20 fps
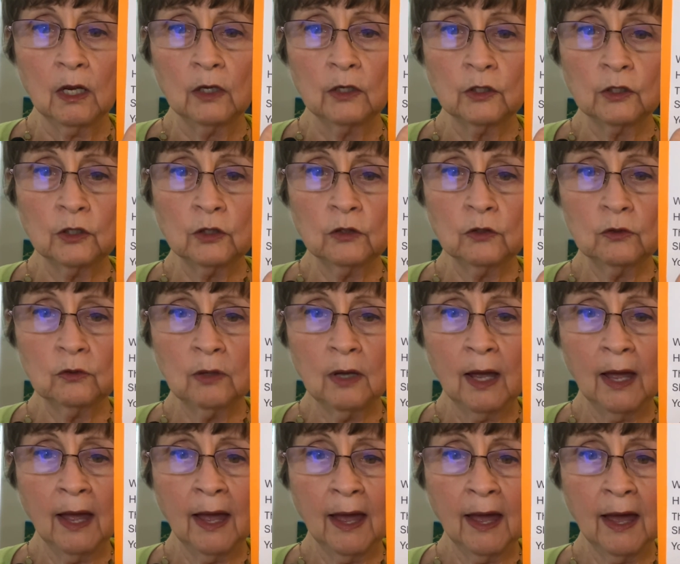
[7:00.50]
You
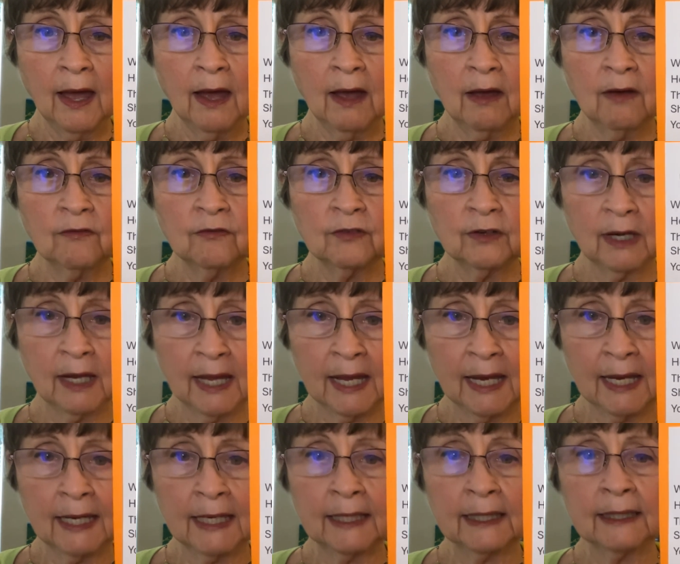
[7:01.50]
have
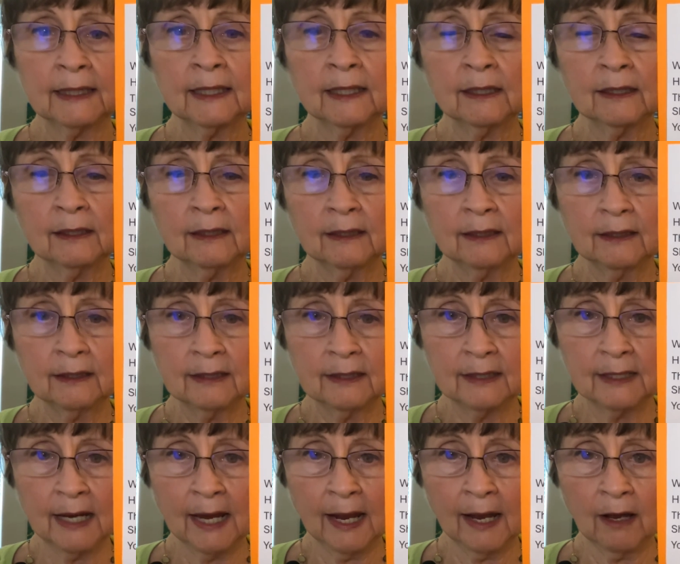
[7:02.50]
lain
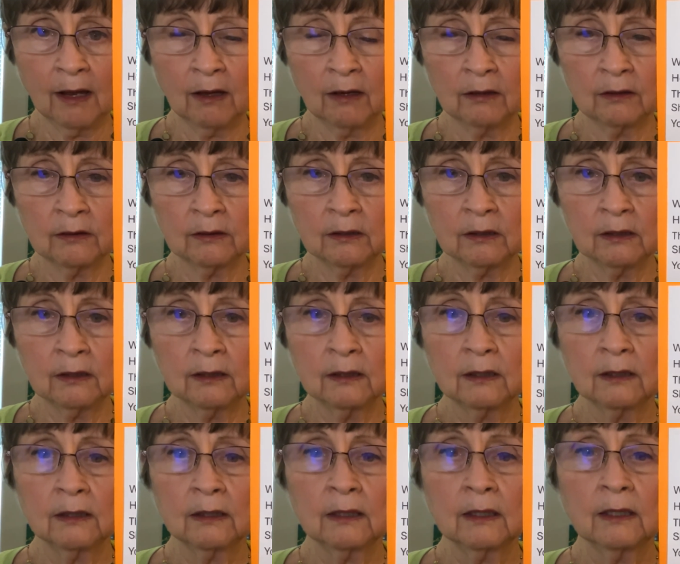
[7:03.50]
down.
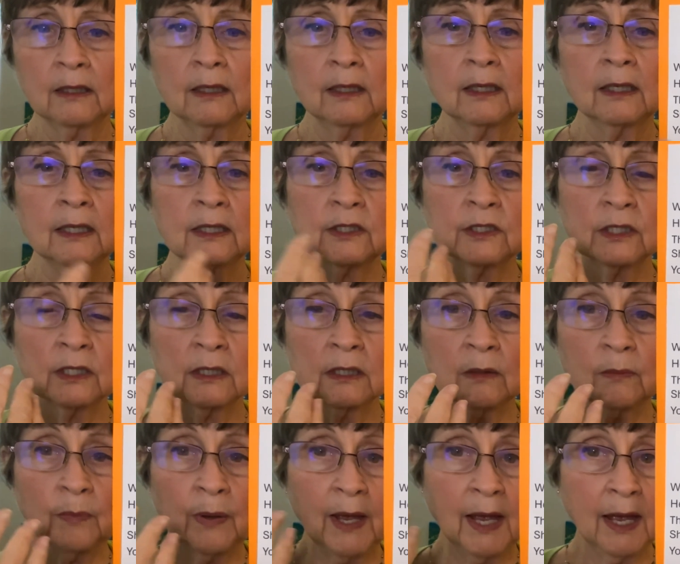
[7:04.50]
It's in
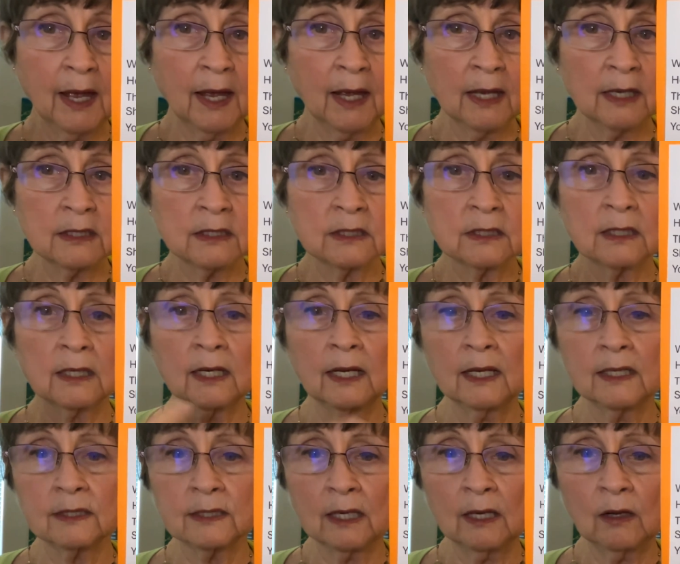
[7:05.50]
the past. It
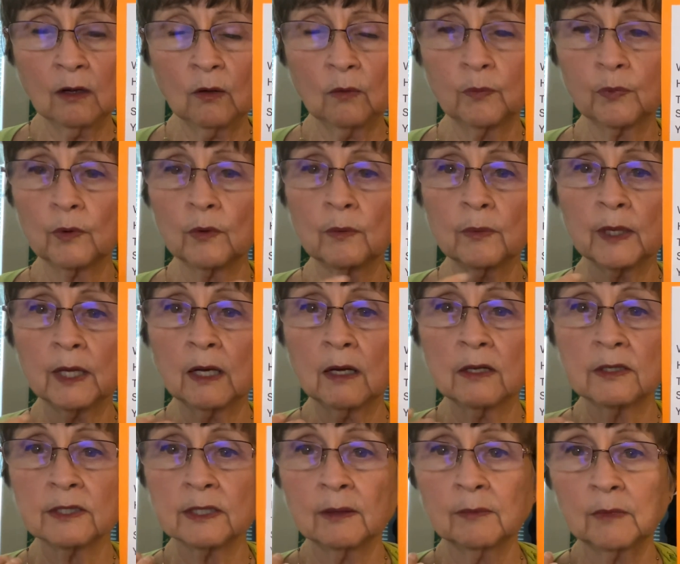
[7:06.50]
has a helper
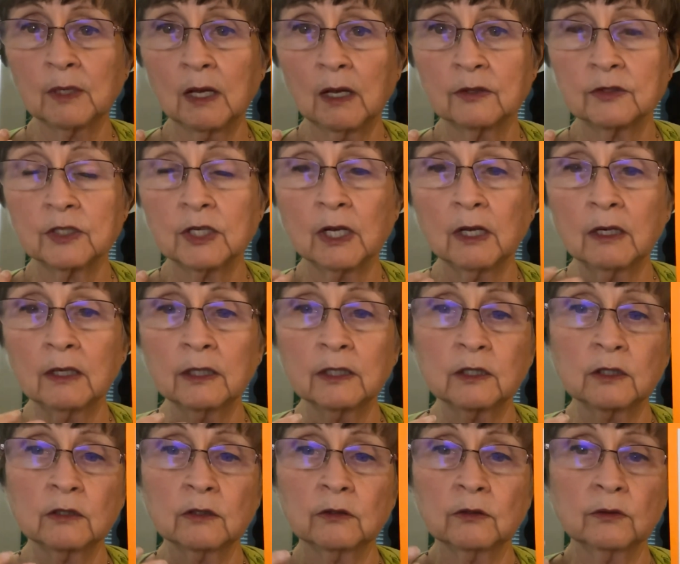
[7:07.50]
because I'm not
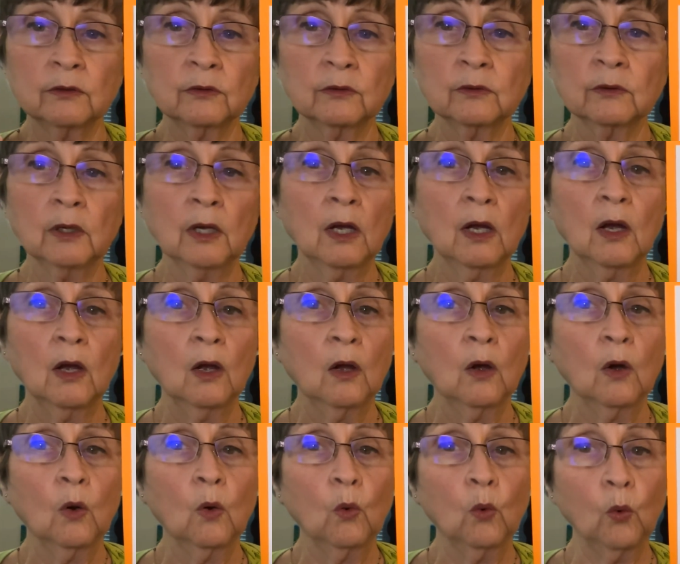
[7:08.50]
telling you
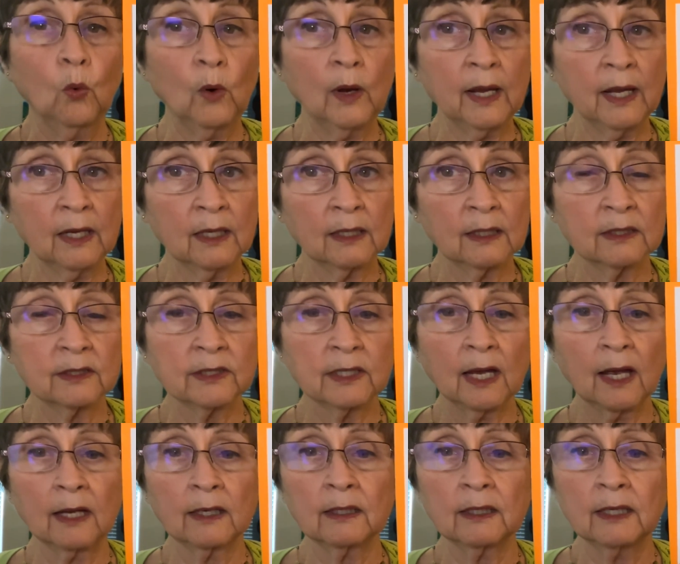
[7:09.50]
when
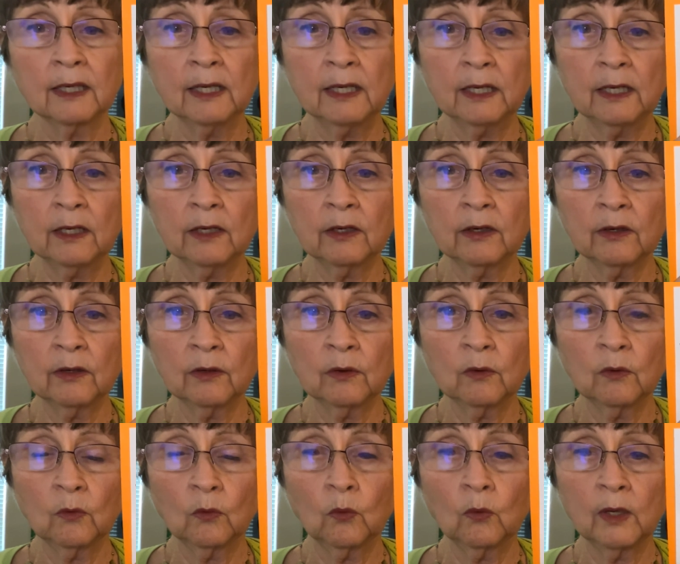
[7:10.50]
exactly. Here,
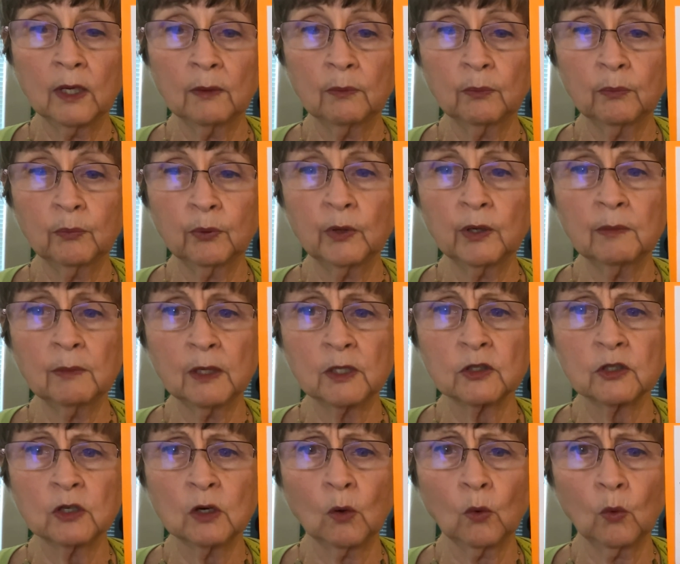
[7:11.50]
we pretty
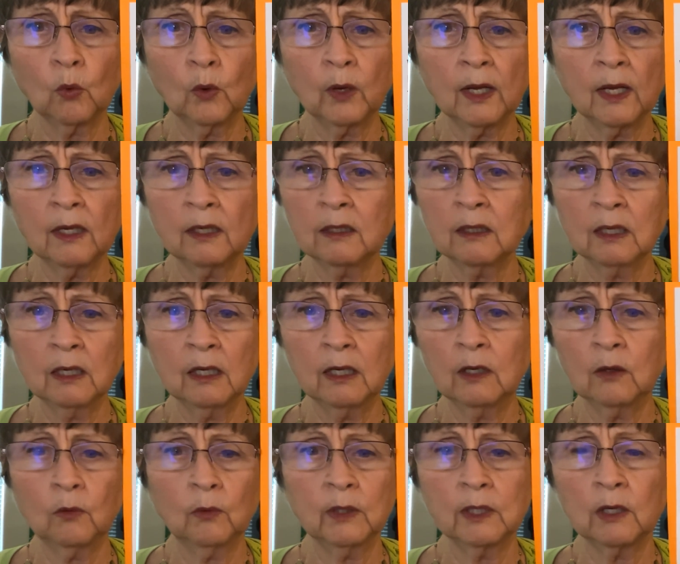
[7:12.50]
much know when.
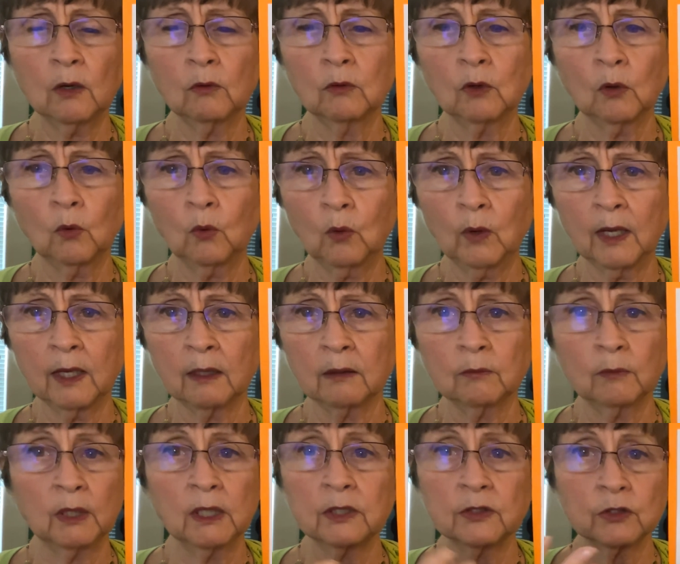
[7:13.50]
Here, we don't know
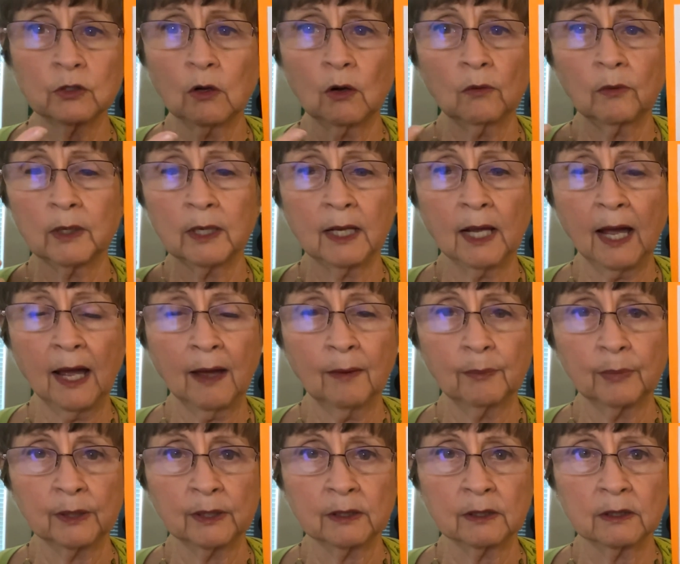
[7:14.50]
when, but it's already
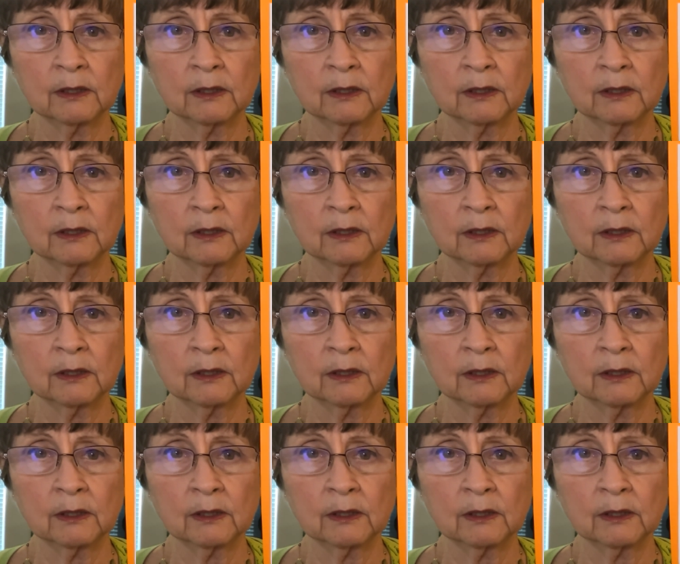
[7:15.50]
happened.